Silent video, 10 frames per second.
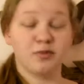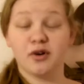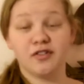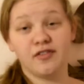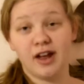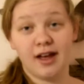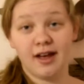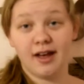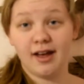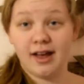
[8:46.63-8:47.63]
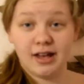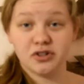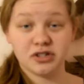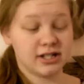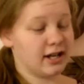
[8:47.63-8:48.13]
more
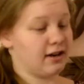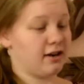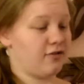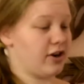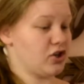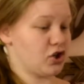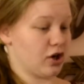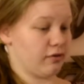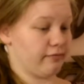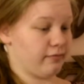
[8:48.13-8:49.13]
interested in adventure.